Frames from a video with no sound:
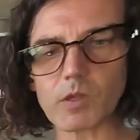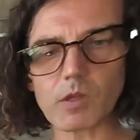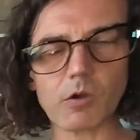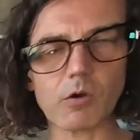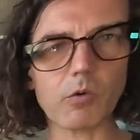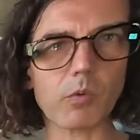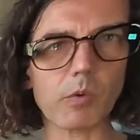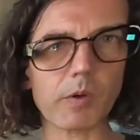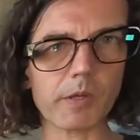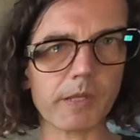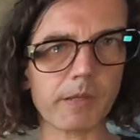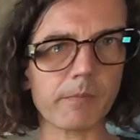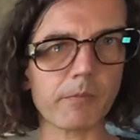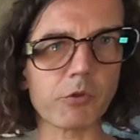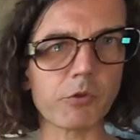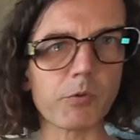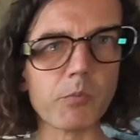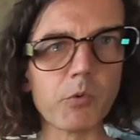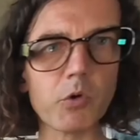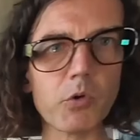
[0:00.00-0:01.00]
or when I'm
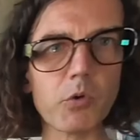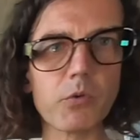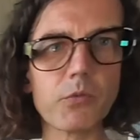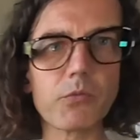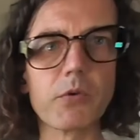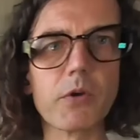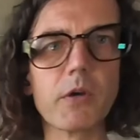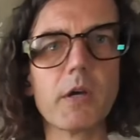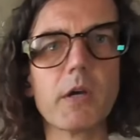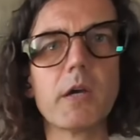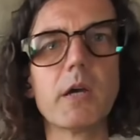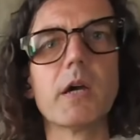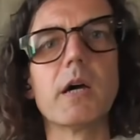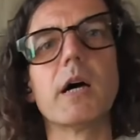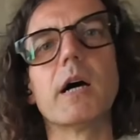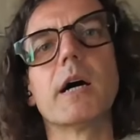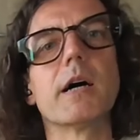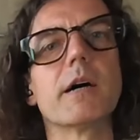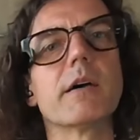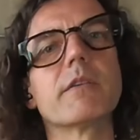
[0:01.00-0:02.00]
on the move.
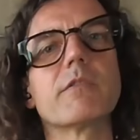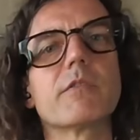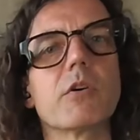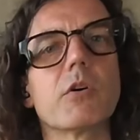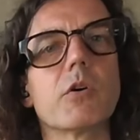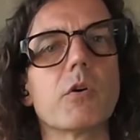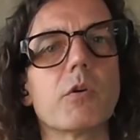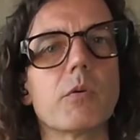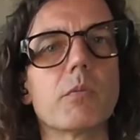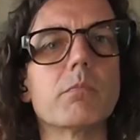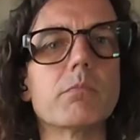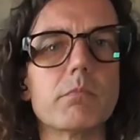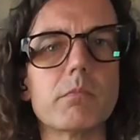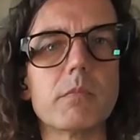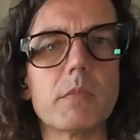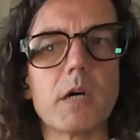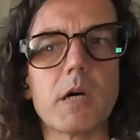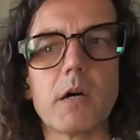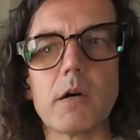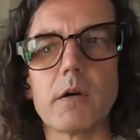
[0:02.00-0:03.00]
So
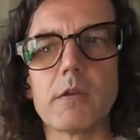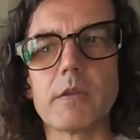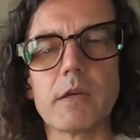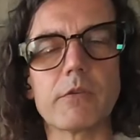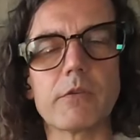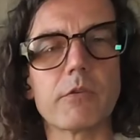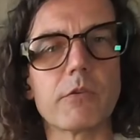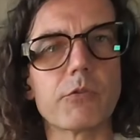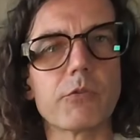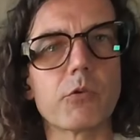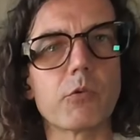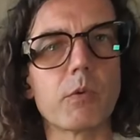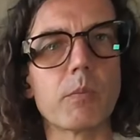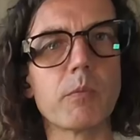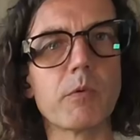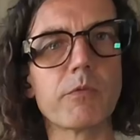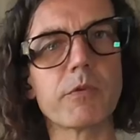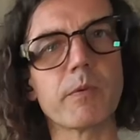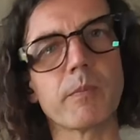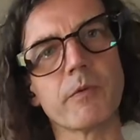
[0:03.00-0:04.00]
that's also
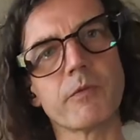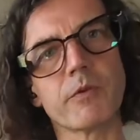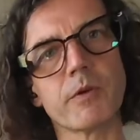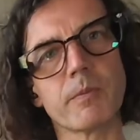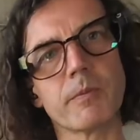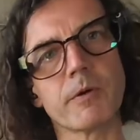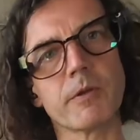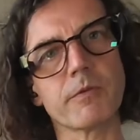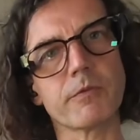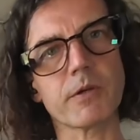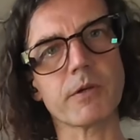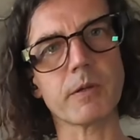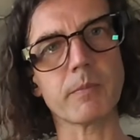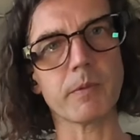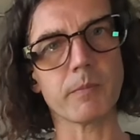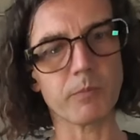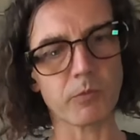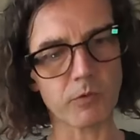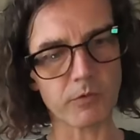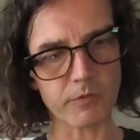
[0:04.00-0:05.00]
removed some of the amount of time
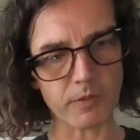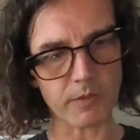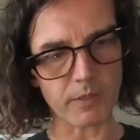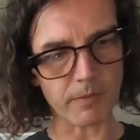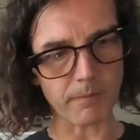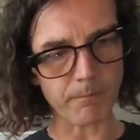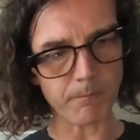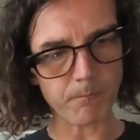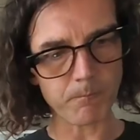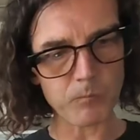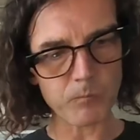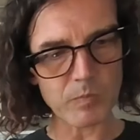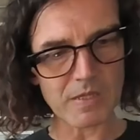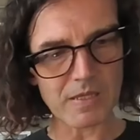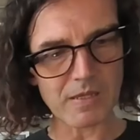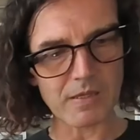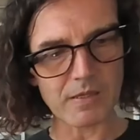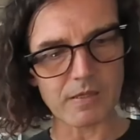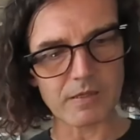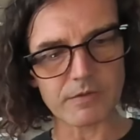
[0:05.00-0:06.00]
I'm using them.
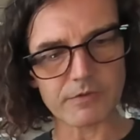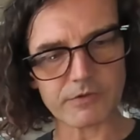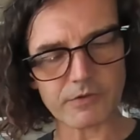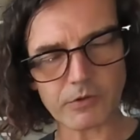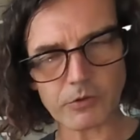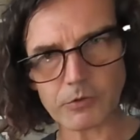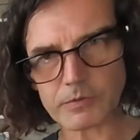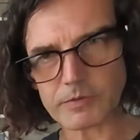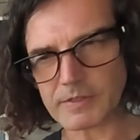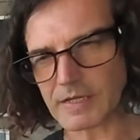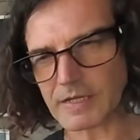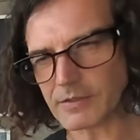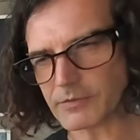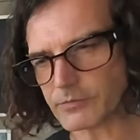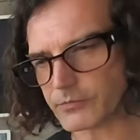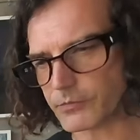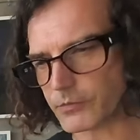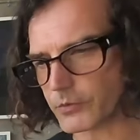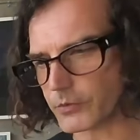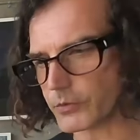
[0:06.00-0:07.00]
So
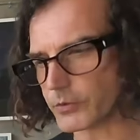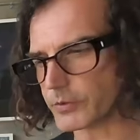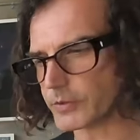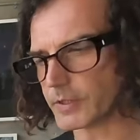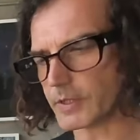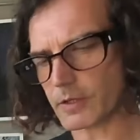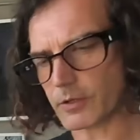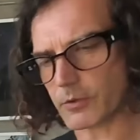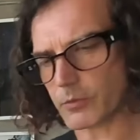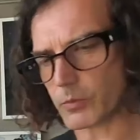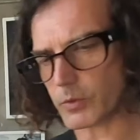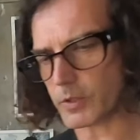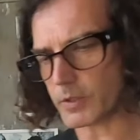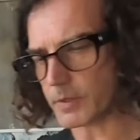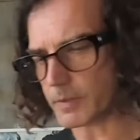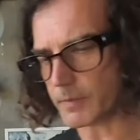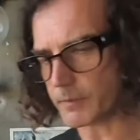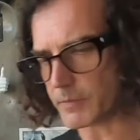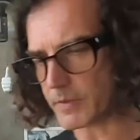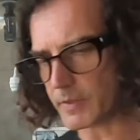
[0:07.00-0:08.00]
that's for the
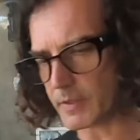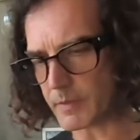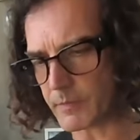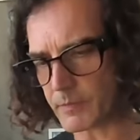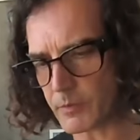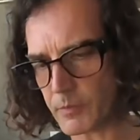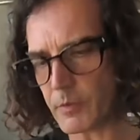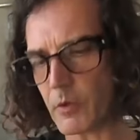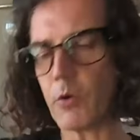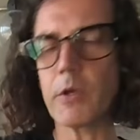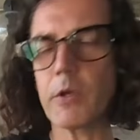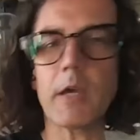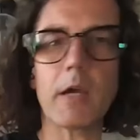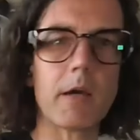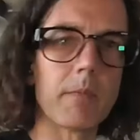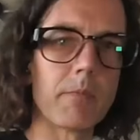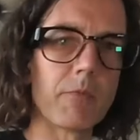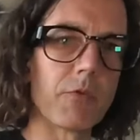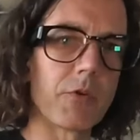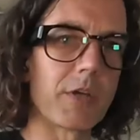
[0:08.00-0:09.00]
hardware. I think I'm done. Oh
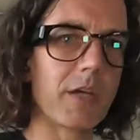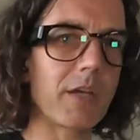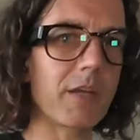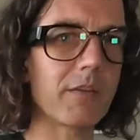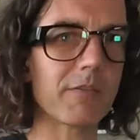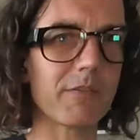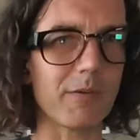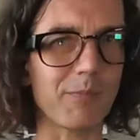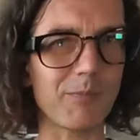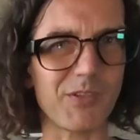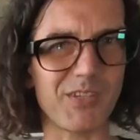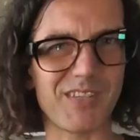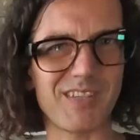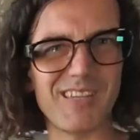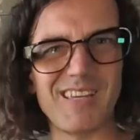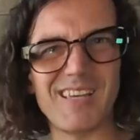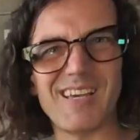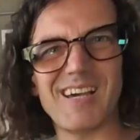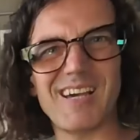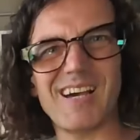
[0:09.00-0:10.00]
yeah, I'm forgetting something.
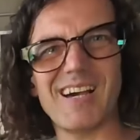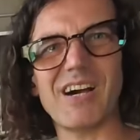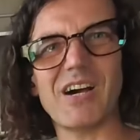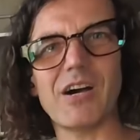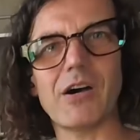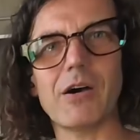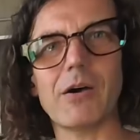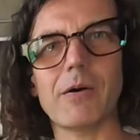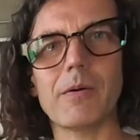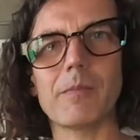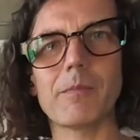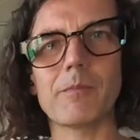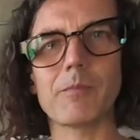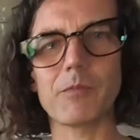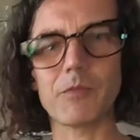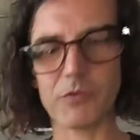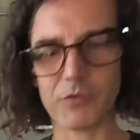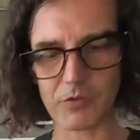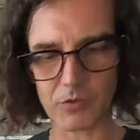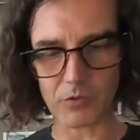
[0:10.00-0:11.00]

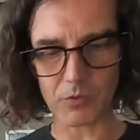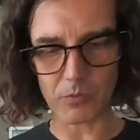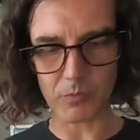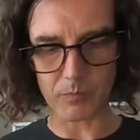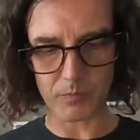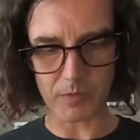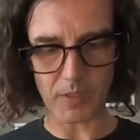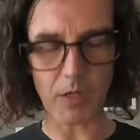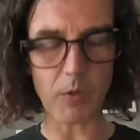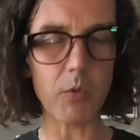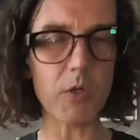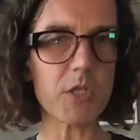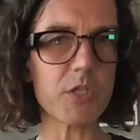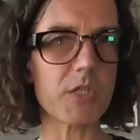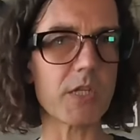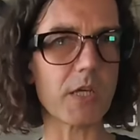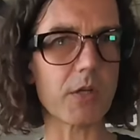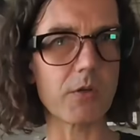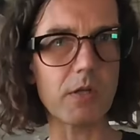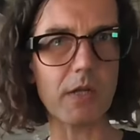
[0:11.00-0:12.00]
So I wish
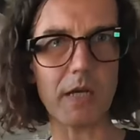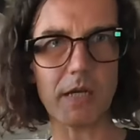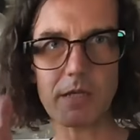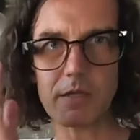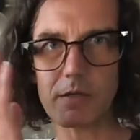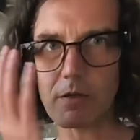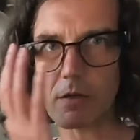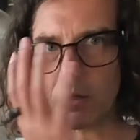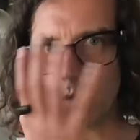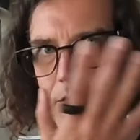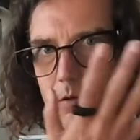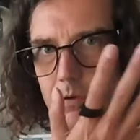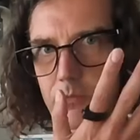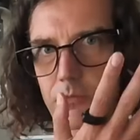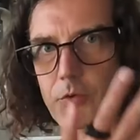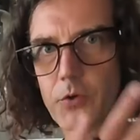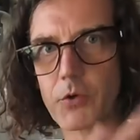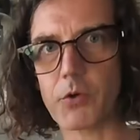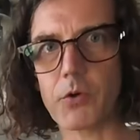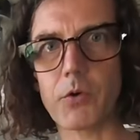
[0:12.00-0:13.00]
they could
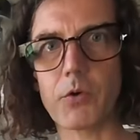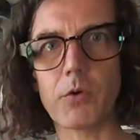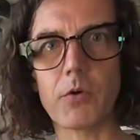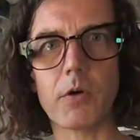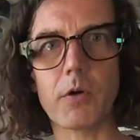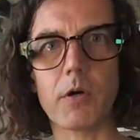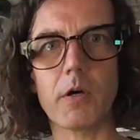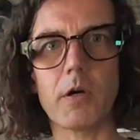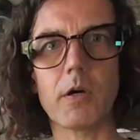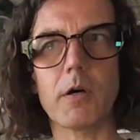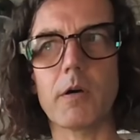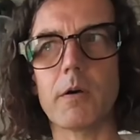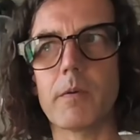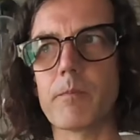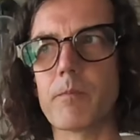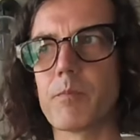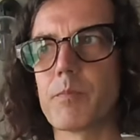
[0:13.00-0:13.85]
photo